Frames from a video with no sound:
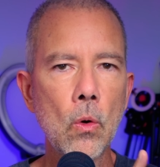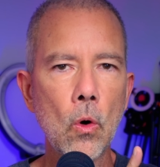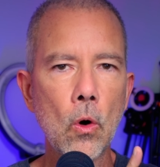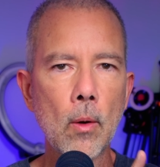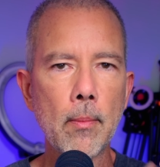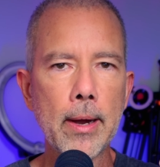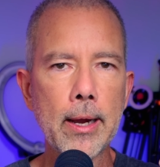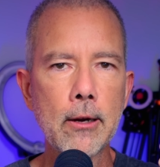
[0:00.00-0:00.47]

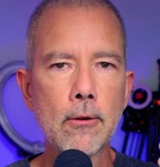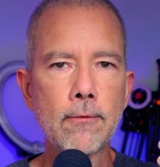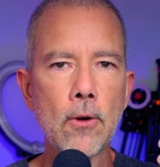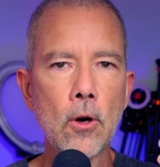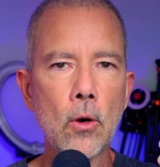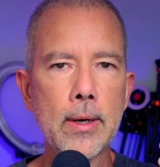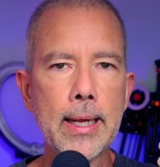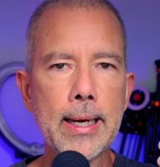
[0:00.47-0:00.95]
or
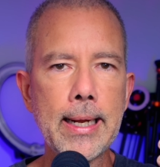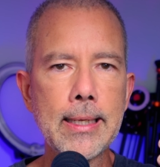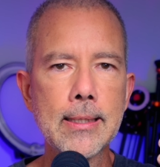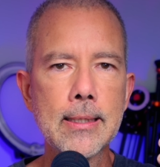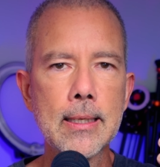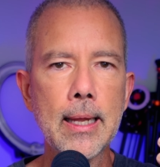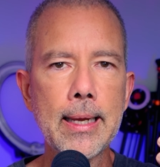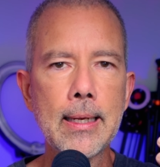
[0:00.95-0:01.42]
microphone at a
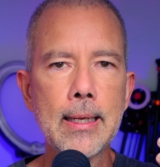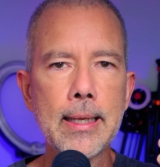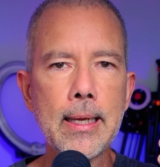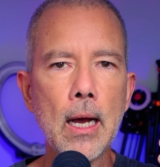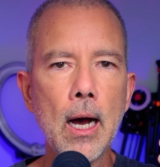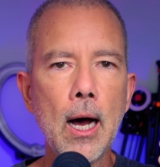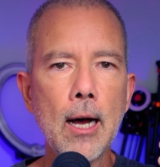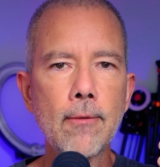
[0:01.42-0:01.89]

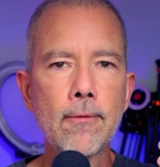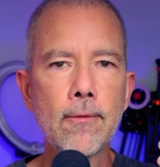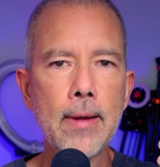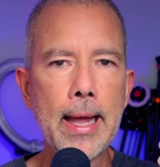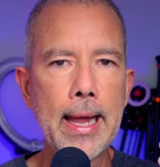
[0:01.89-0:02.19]
slightly off